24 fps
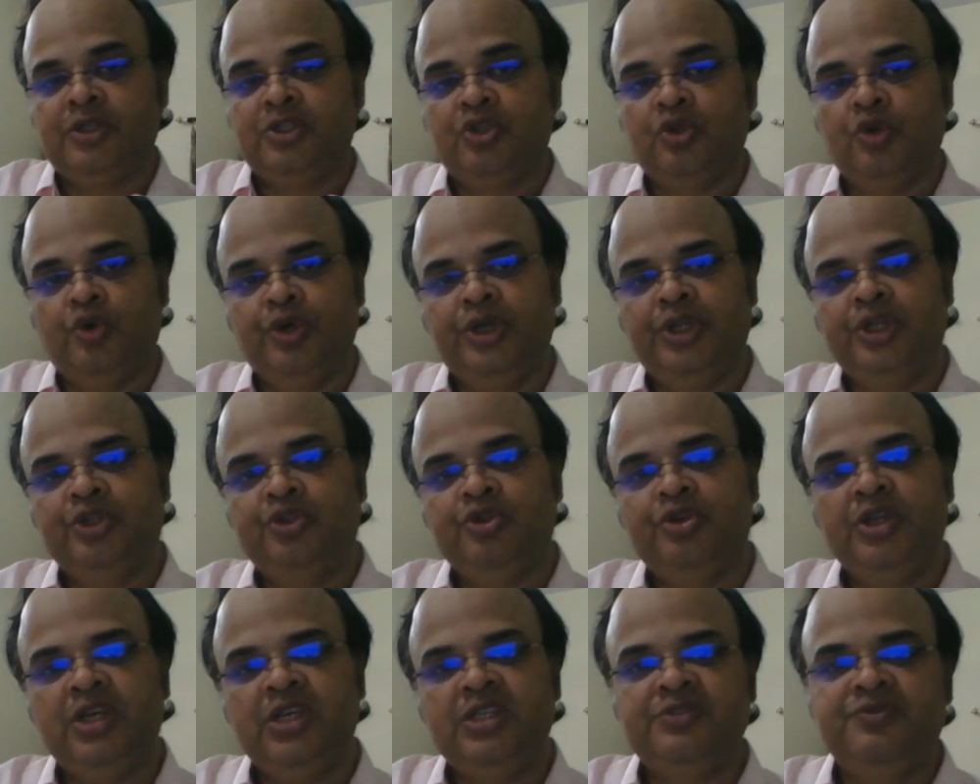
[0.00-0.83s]
So in
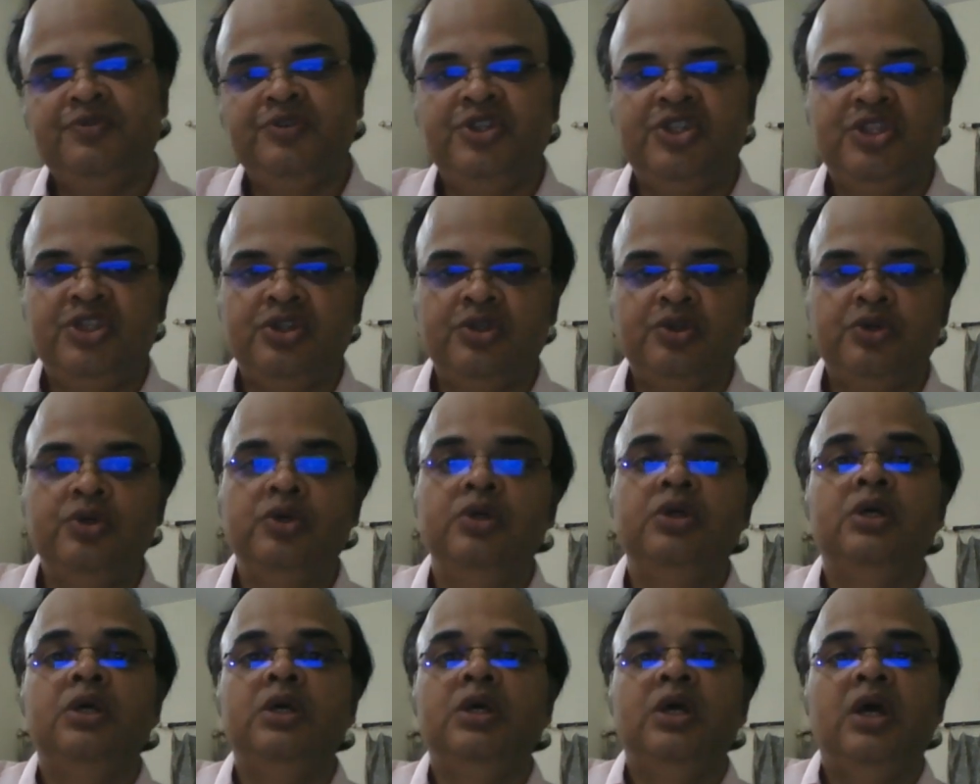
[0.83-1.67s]
today's video,
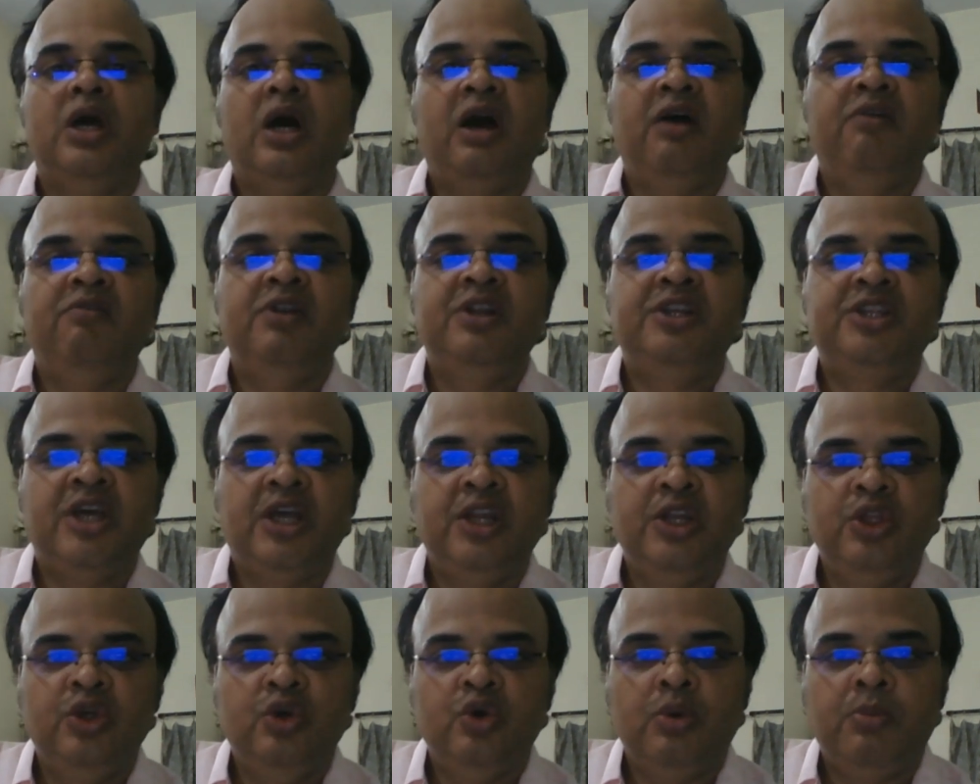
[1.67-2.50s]
I will tell
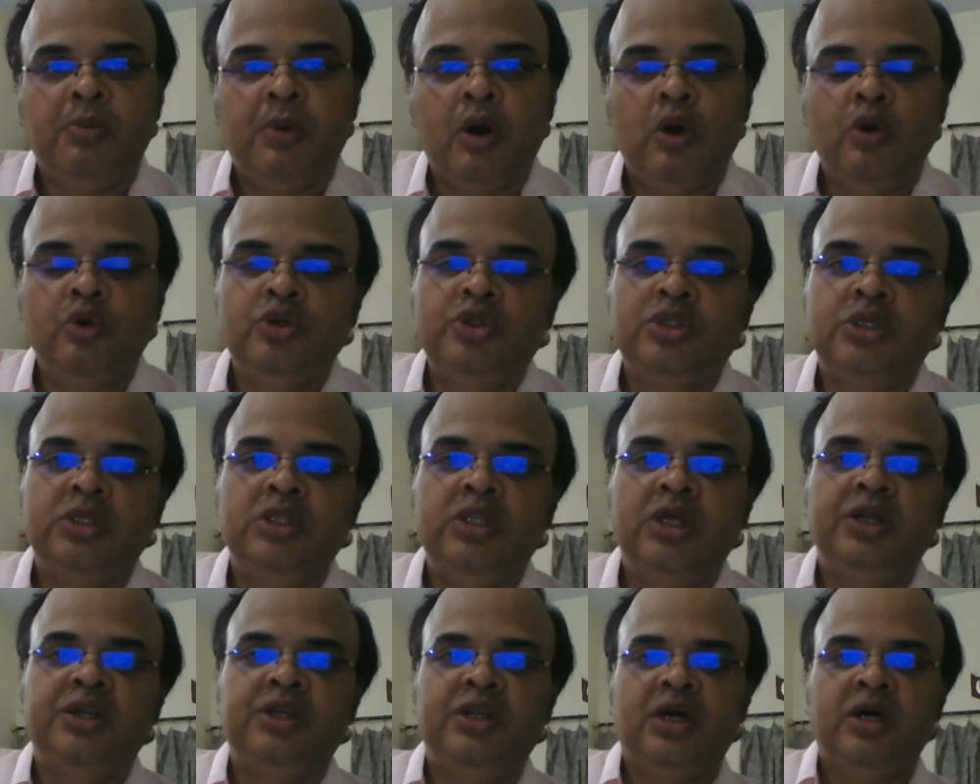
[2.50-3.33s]
you about
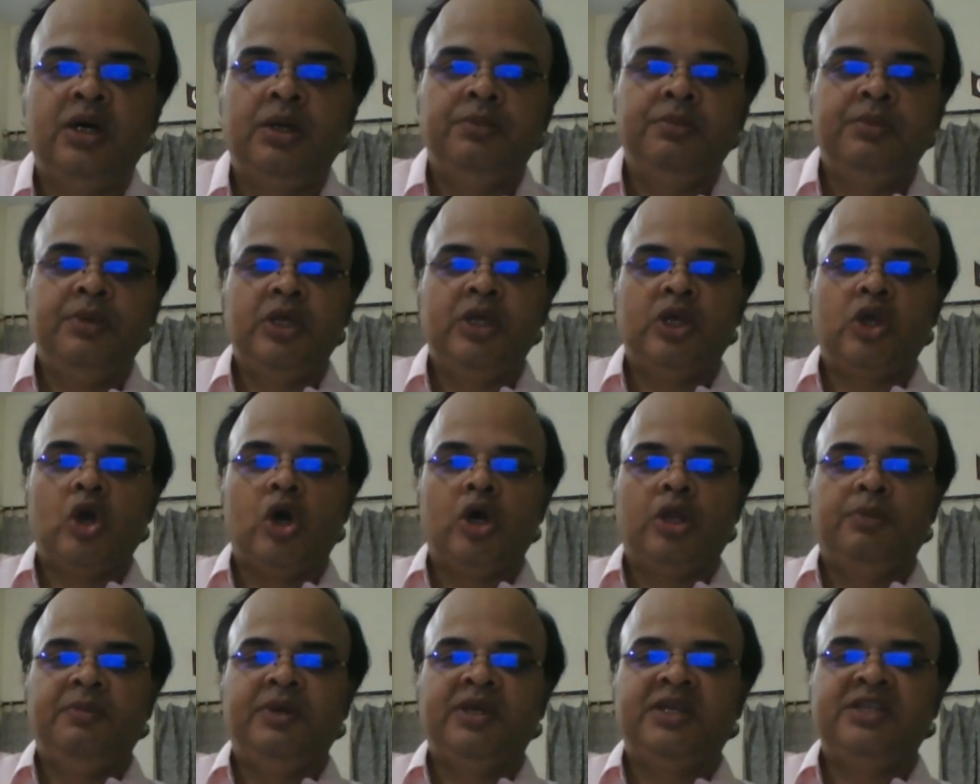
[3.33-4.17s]
the term
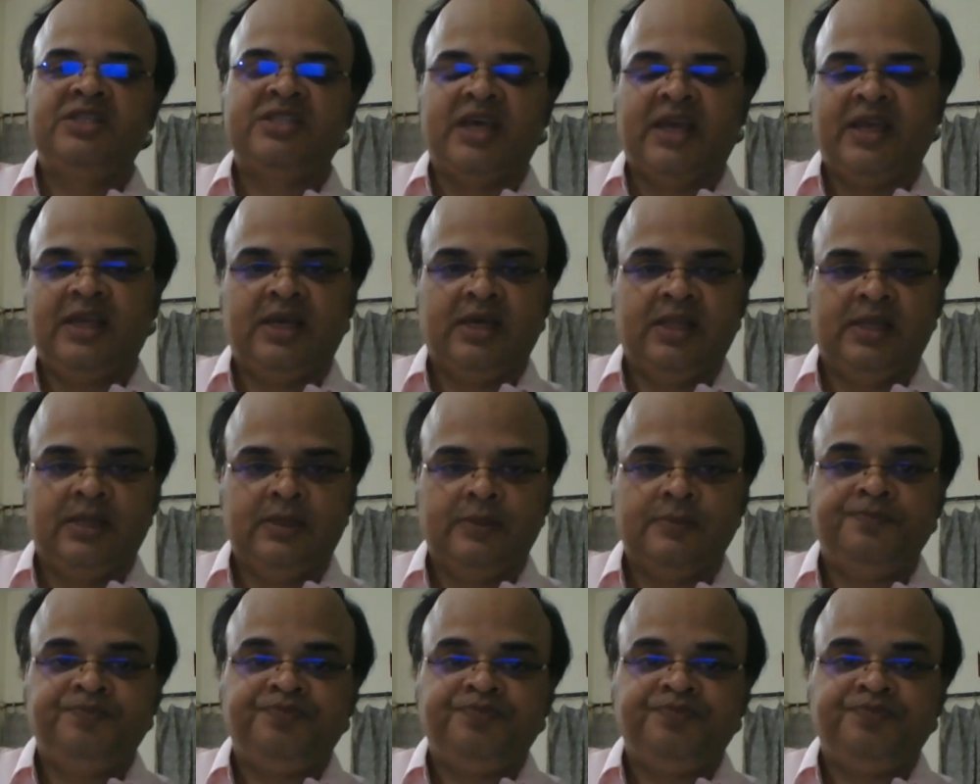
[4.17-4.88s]
economic cycle.